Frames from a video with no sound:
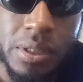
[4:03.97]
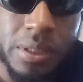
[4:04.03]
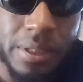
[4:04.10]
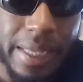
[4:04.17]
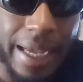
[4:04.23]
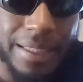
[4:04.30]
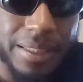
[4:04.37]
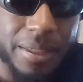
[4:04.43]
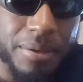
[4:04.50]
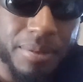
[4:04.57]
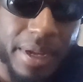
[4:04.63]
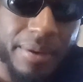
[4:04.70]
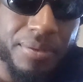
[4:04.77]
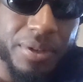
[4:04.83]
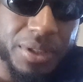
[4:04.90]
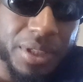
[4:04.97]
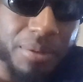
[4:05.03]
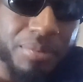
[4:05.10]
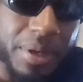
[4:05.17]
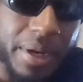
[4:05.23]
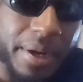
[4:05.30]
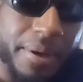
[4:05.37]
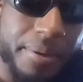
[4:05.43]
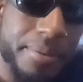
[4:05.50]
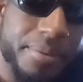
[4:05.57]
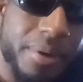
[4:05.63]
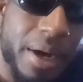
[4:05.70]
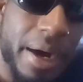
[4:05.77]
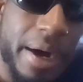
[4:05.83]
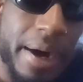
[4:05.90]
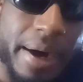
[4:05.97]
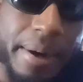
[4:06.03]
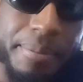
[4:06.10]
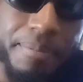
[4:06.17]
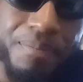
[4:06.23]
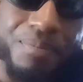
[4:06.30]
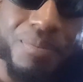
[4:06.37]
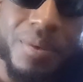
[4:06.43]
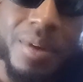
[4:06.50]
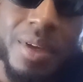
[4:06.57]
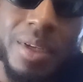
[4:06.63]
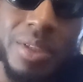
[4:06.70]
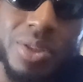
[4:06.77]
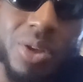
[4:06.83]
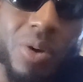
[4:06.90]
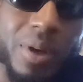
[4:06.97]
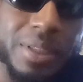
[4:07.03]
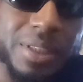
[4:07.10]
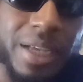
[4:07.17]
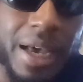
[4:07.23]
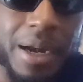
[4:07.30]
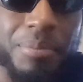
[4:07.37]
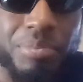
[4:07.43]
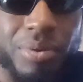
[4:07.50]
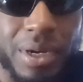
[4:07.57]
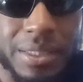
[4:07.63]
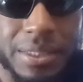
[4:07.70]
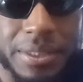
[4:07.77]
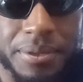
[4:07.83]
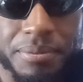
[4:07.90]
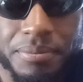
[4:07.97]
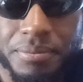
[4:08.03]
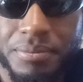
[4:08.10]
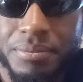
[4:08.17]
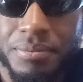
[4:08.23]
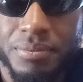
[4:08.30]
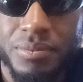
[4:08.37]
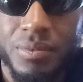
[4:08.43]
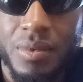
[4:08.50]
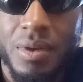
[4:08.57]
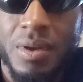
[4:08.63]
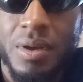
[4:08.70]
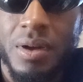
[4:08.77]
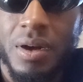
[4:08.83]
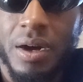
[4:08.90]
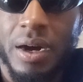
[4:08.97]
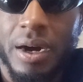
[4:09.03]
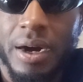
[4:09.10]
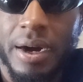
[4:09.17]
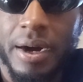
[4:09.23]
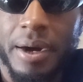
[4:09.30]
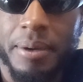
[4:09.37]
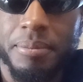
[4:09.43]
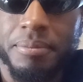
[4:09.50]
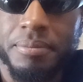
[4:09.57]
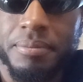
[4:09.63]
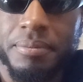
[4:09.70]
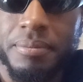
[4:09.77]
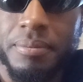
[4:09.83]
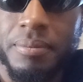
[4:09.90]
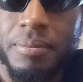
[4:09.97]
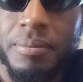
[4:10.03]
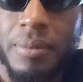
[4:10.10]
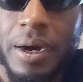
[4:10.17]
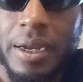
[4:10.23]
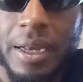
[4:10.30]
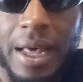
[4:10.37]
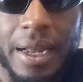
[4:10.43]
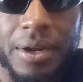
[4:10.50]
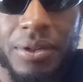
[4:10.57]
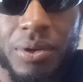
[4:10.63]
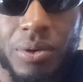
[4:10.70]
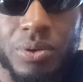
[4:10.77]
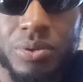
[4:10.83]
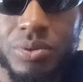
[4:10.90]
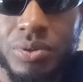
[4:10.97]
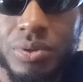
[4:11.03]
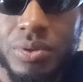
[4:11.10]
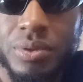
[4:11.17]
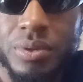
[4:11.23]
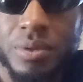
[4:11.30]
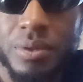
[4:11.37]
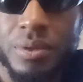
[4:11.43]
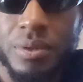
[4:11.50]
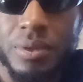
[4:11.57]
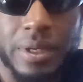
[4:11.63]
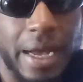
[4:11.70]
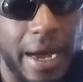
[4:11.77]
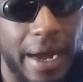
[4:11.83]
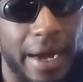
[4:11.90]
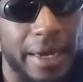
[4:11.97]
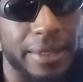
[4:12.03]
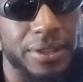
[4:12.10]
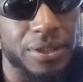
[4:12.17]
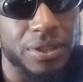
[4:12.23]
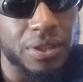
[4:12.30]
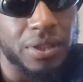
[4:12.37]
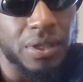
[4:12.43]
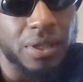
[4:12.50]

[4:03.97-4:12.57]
that's the difference up there. So inside of prison, a lot of those guys,